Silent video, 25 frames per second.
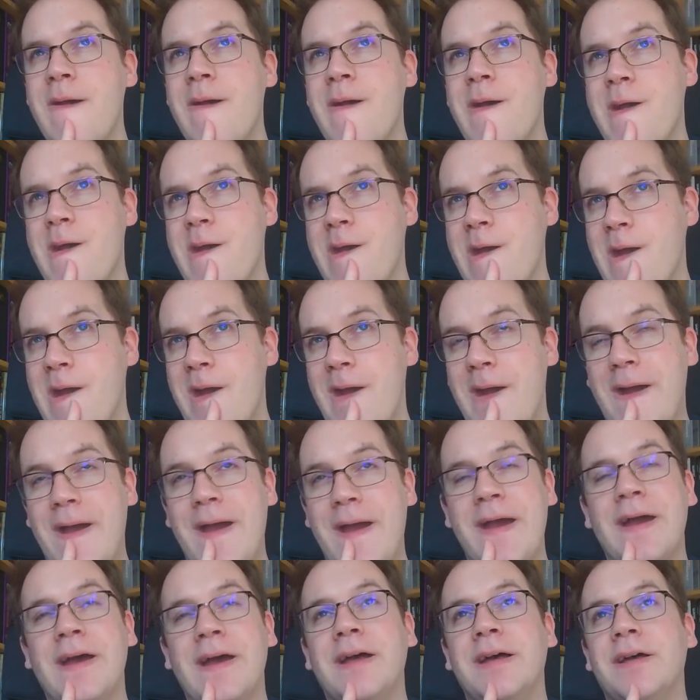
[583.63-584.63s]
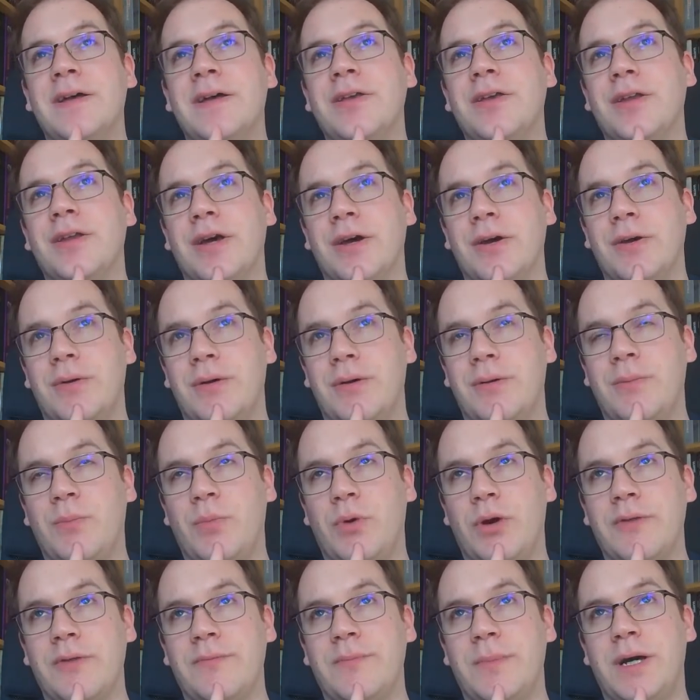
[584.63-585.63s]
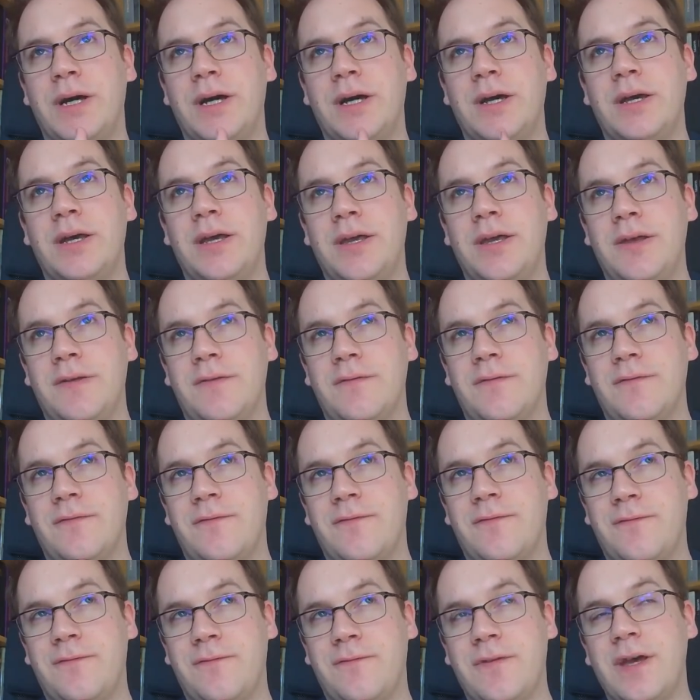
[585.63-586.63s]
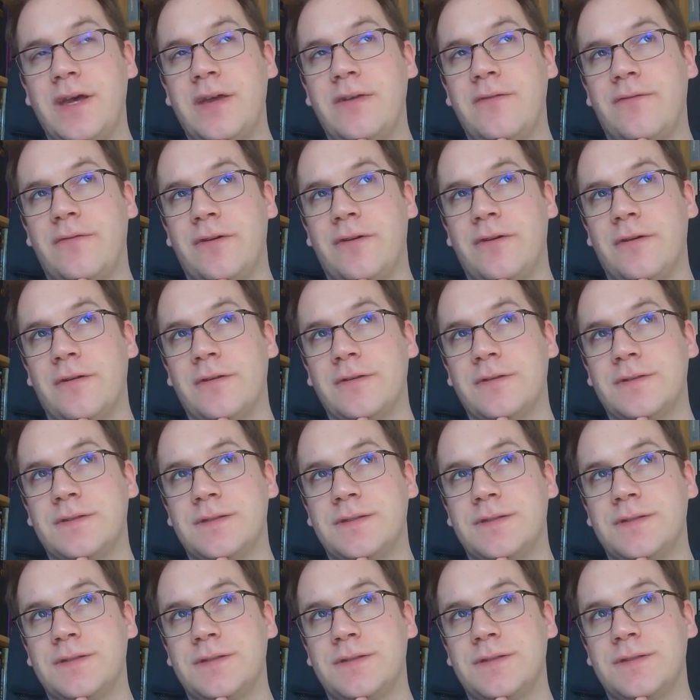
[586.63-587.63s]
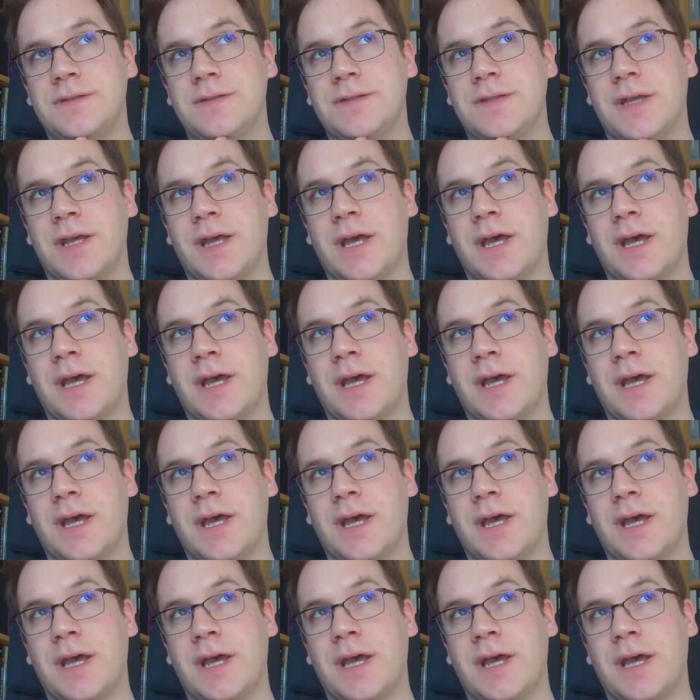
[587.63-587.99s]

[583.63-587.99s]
Huh. You know, one of my favorites...